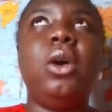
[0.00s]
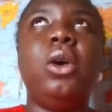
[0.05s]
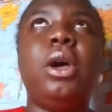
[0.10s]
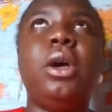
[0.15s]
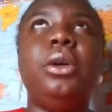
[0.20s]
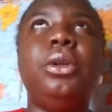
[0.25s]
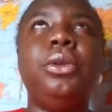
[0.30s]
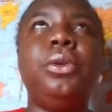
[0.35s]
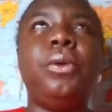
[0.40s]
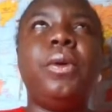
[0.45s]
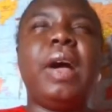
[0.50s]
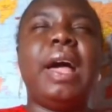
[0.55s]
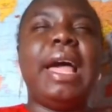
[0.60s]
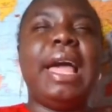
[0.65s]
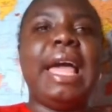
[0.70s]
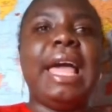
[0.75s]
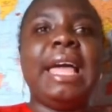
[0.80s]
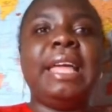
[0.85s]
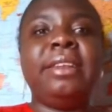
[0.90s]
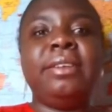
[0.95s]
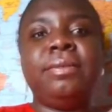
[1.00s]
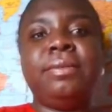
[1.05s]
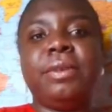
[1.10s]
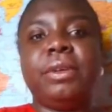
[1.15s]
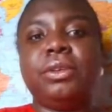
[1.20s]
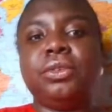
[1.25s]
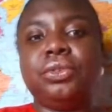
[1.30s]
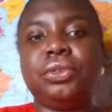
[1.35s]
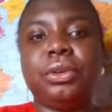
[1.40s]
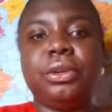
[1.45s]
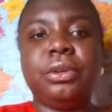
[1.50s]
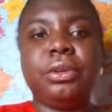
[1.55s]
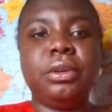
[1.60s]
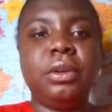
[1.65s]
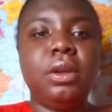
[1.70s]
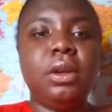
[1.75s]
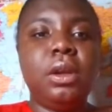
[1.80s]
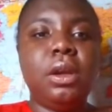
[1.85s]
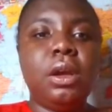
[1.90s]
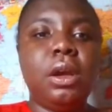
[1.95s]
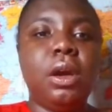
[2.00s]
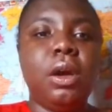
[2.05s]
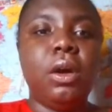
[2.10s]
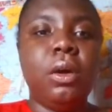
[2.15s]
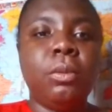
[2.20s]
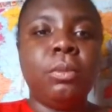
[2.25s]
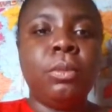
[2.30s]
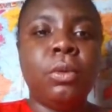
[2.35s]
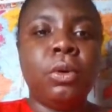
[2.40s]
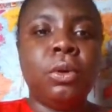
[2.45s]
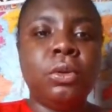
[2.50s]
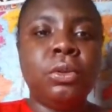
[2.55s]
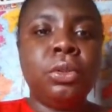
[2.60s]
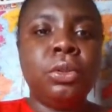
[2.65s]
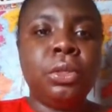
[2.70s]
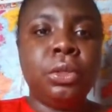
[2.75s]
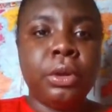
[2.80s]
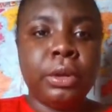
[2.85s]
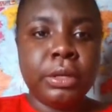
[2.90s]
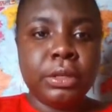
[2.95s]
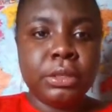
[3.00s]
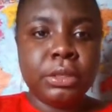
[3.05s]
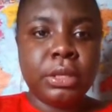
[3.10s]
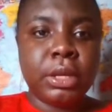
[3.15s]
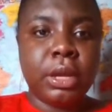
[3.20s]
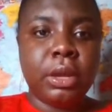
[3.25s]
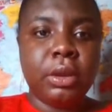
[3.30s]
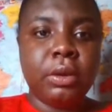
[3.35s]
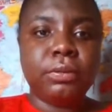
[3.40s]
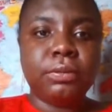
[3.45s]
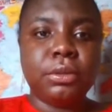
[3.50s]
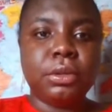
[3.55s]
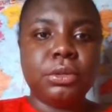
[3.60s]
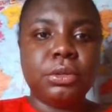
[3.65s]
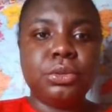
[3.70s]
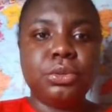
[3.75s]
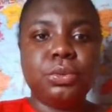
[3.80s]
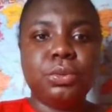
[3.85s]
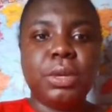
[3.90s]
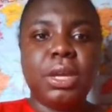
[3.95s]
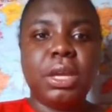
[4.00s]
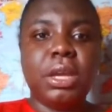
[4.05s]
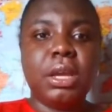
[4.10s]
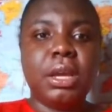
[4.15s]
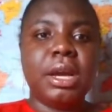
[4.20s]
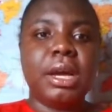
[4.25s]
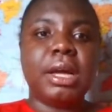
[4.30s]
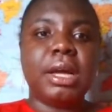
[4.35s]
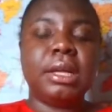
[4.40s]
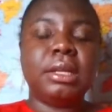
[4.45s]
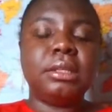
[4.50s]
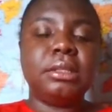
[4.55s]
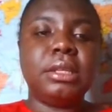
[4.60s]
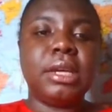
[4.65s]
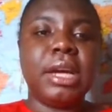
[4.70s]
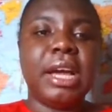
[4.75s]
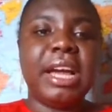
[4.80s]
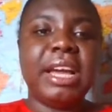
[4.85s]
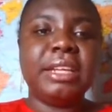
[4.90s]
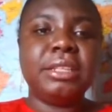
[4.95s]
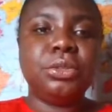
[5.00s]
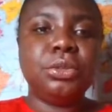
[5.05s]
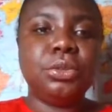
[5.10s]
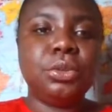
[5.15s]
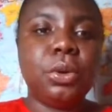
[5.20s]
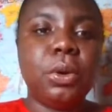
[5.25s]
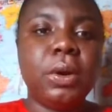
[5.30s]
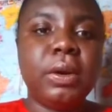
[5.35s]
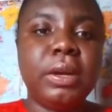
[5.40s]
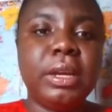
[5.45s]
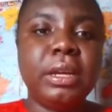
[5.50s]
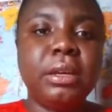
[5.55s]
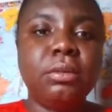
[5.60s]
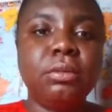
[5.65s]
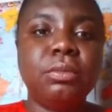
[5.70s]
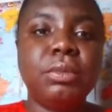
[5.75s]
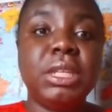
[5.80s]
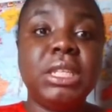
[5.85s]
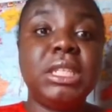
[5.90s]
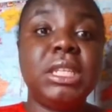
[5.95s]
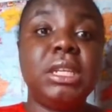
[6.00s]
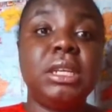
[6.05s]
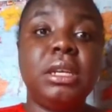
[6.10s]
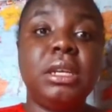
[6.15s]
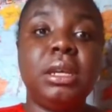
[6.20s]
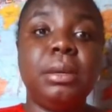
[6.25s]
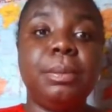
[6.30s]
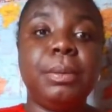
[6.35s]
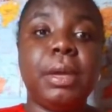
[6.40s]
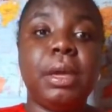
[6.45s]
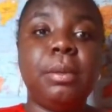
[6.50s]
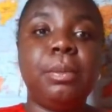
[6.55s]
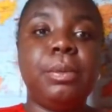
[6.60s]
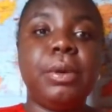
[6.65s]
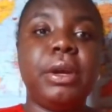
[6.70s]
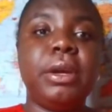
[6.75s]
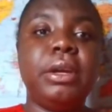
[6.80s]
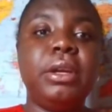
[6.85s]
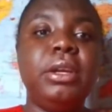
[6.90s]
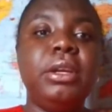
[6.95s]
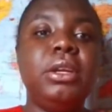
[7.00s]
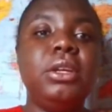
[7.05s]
You know, I had a vision on Thursday of this week, and I saw it written in a paper.